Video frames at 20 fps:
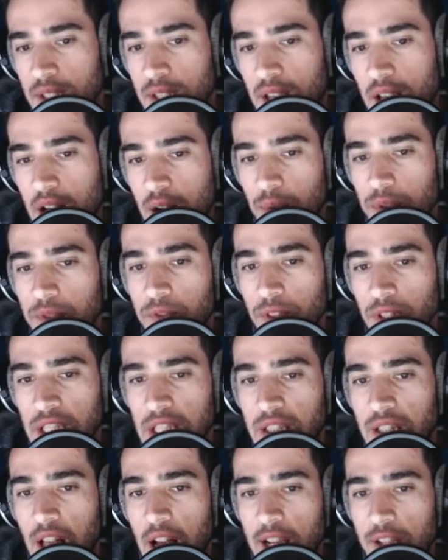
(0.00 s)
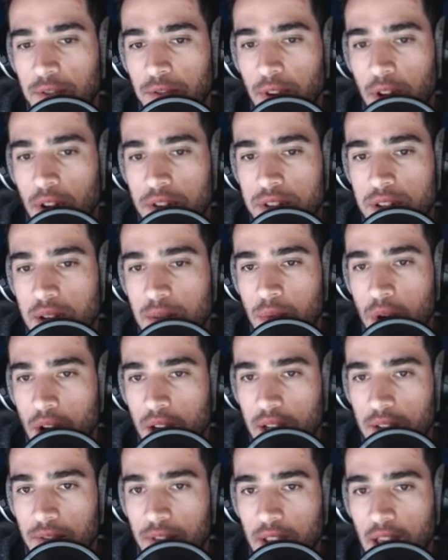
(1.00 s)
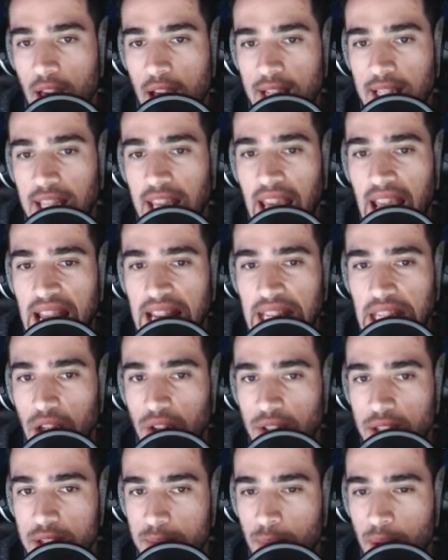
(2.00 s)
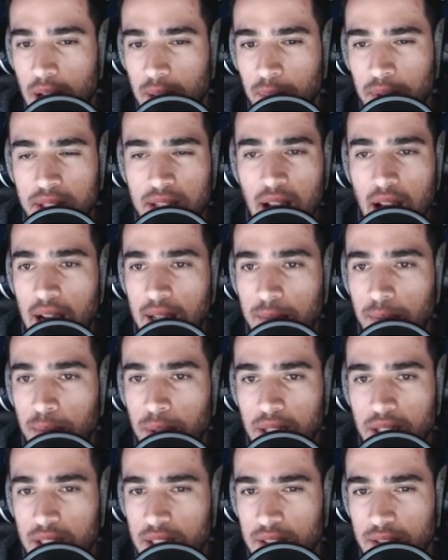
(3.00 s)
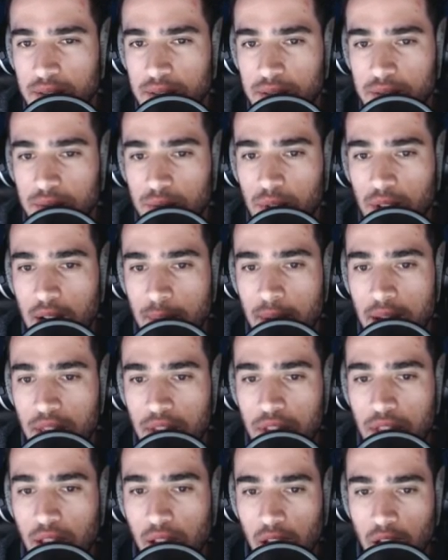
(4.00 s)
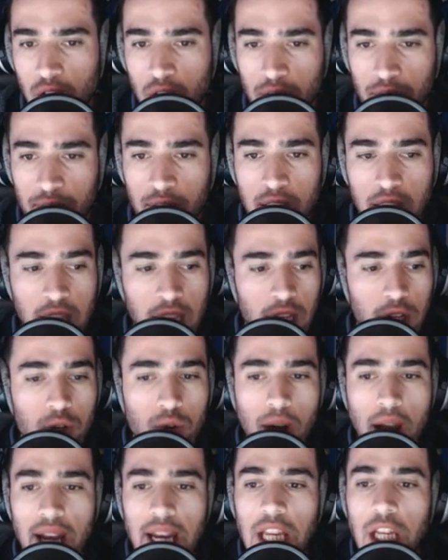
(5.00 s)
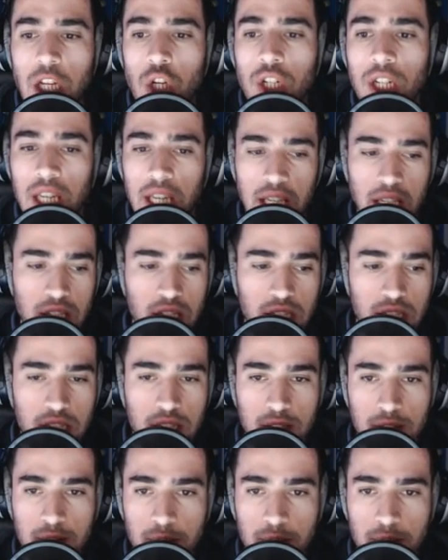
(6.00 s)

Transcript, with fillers: I would feel inclined to follow someone if he had candy on his butt, but not butter. What am I thinking of? Granny cookies!